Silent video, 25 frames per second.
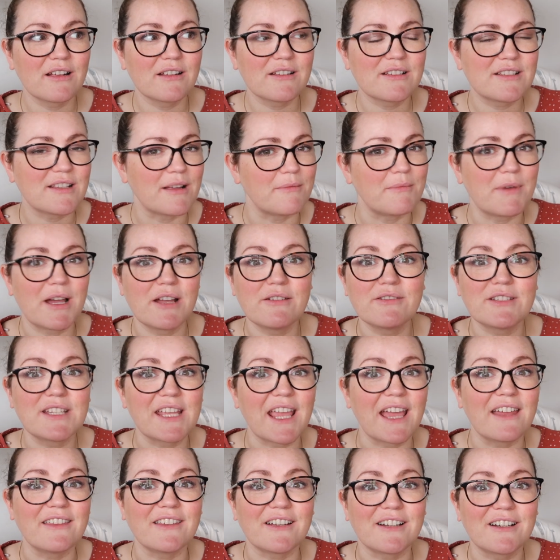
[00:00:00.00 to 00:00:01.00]
somehow
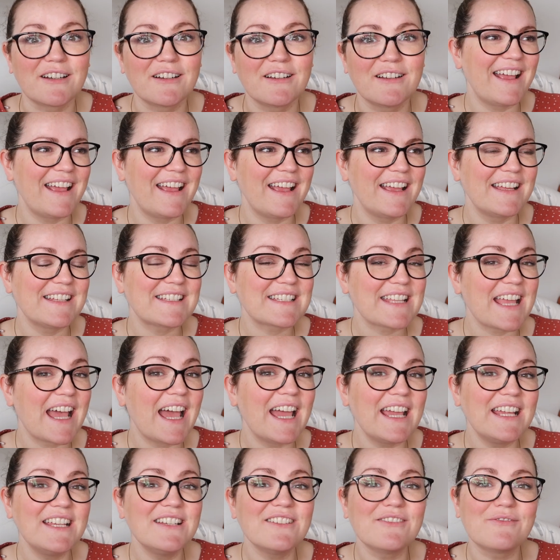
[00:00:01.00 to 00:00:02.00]
together. It's
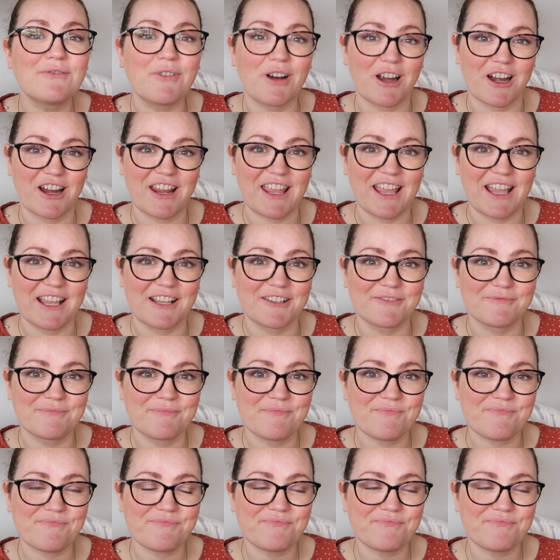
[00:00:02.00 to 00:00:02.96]
kind of working,